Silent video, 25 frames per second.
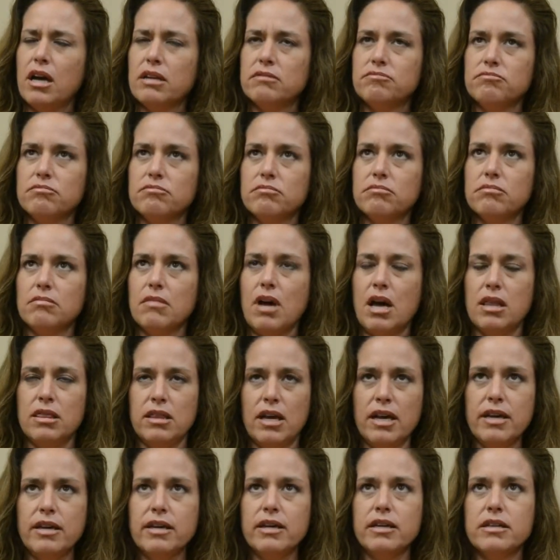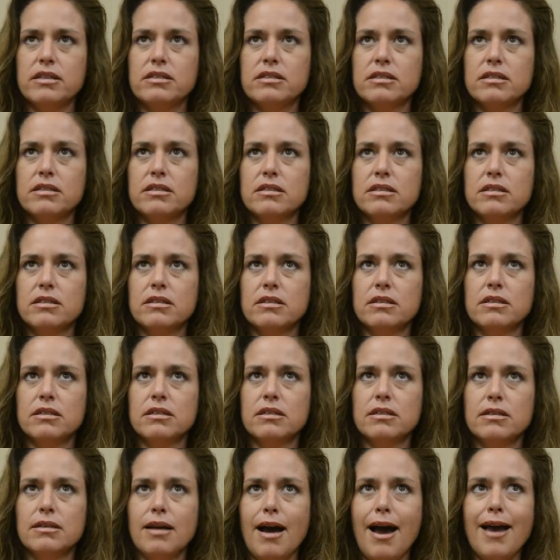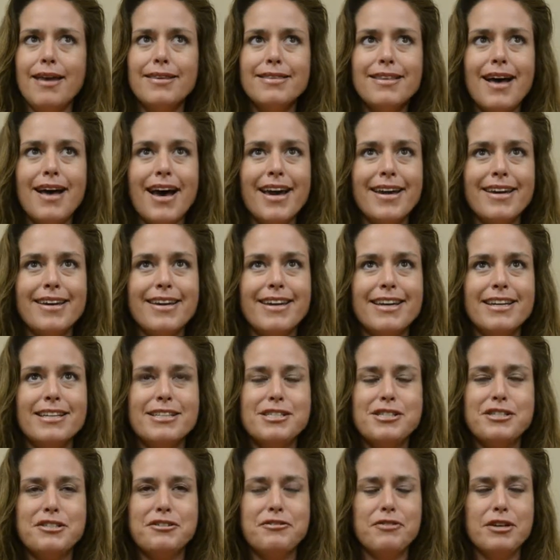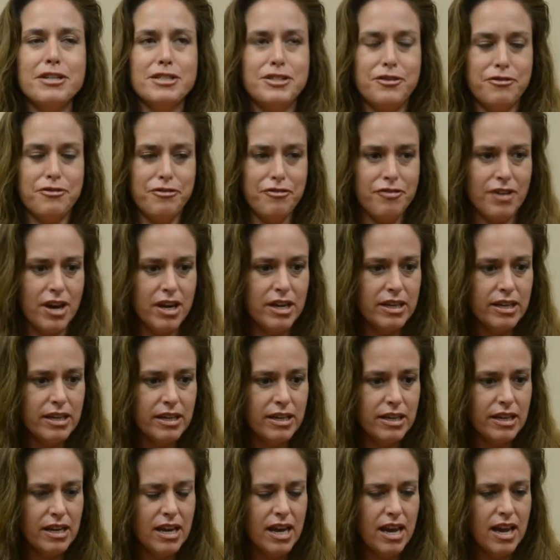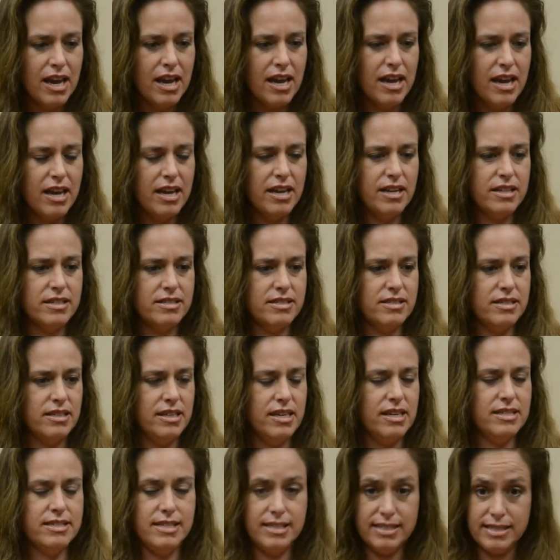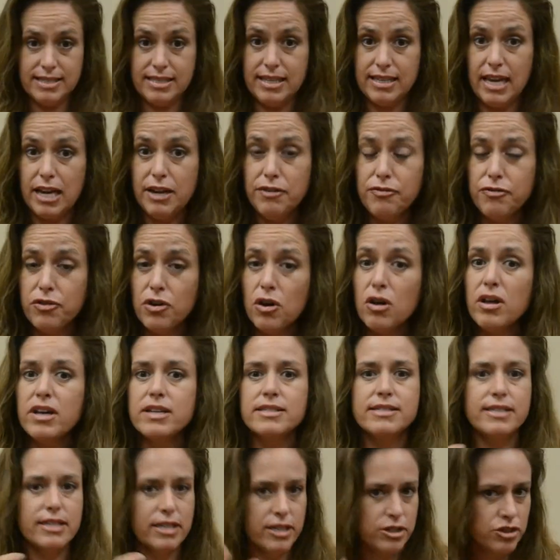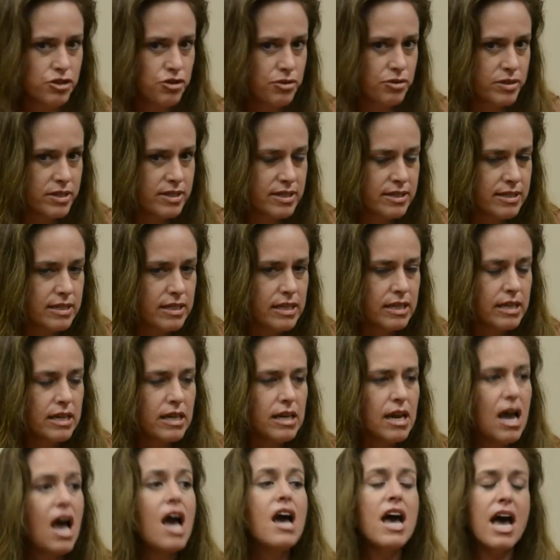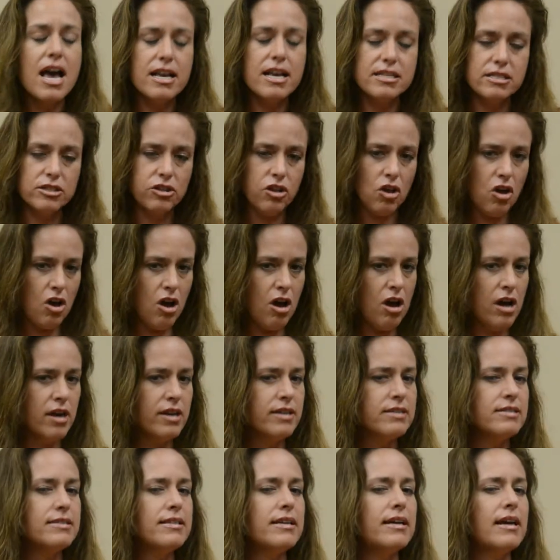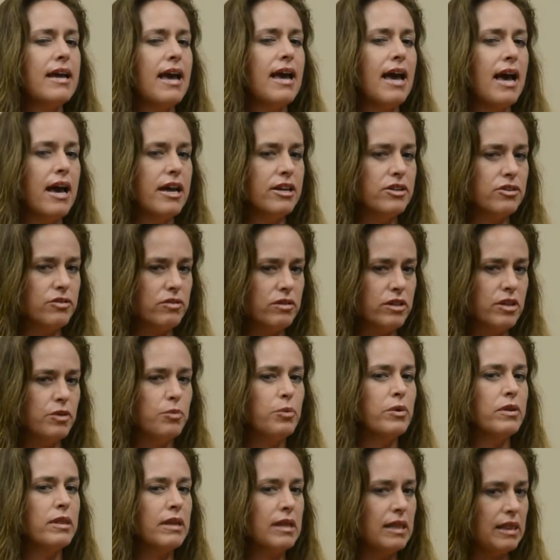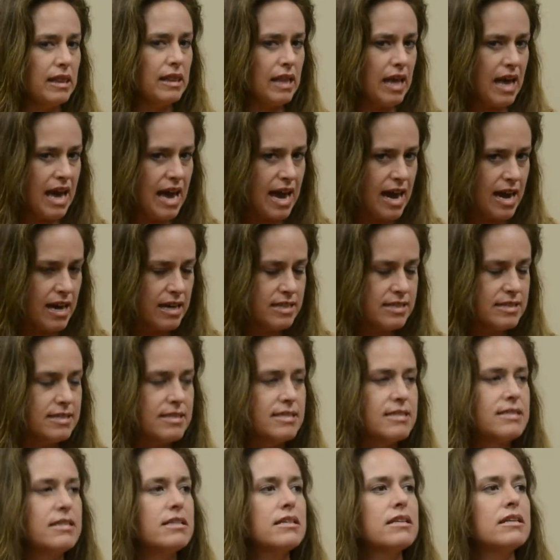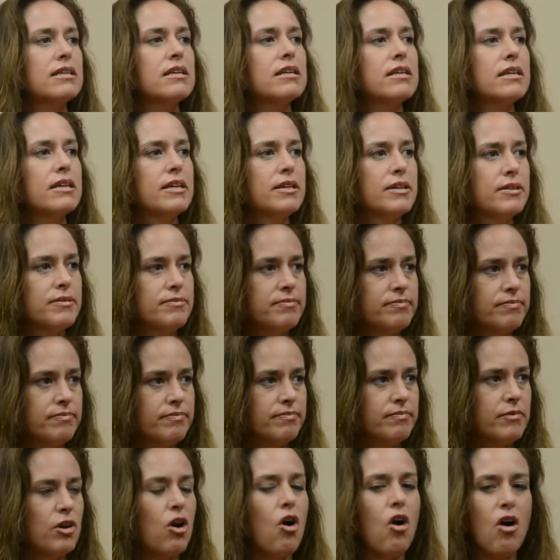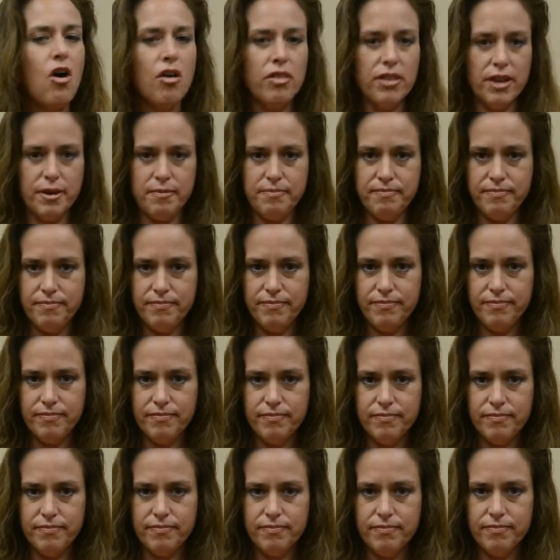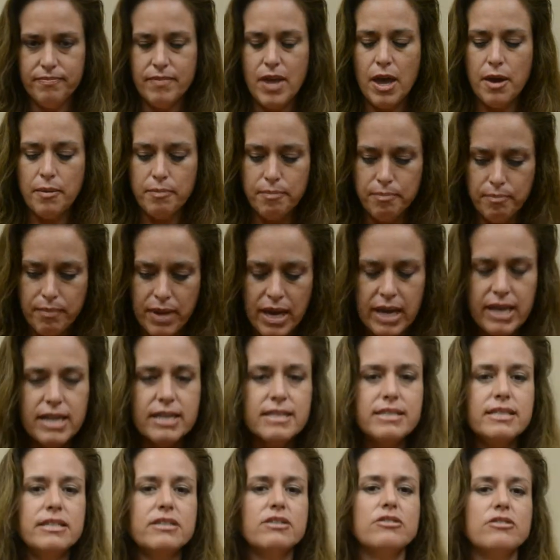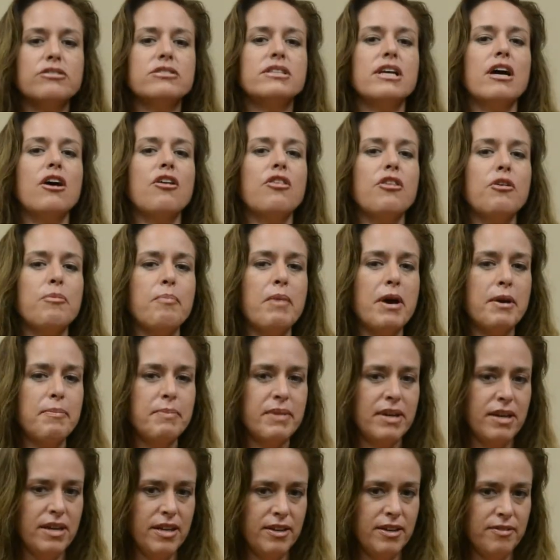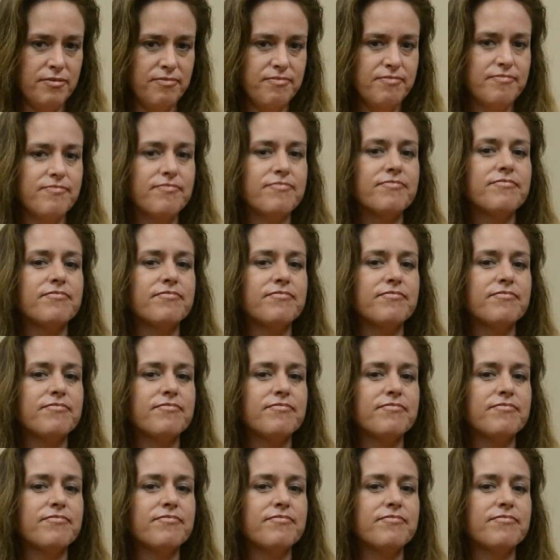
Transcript: I, I like it. I like it. It's, it's funny it's it's insightful, it's interesting, as long as they handle it with class. Call them, make a deal, tell them I'm in.